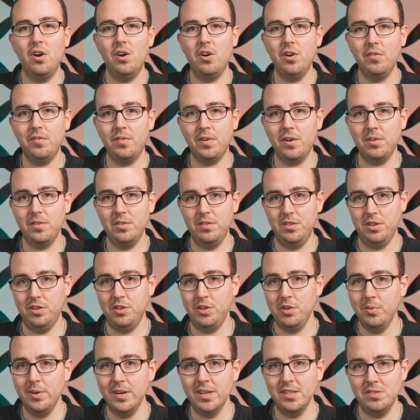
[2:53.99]
over
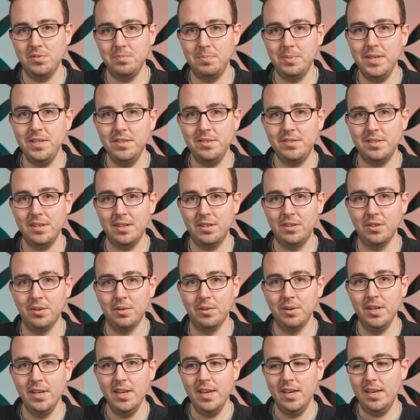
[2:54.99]
the USB
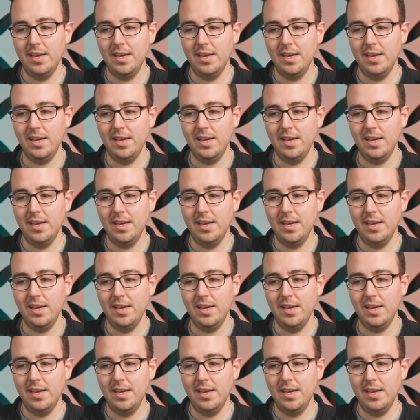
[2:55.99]
signal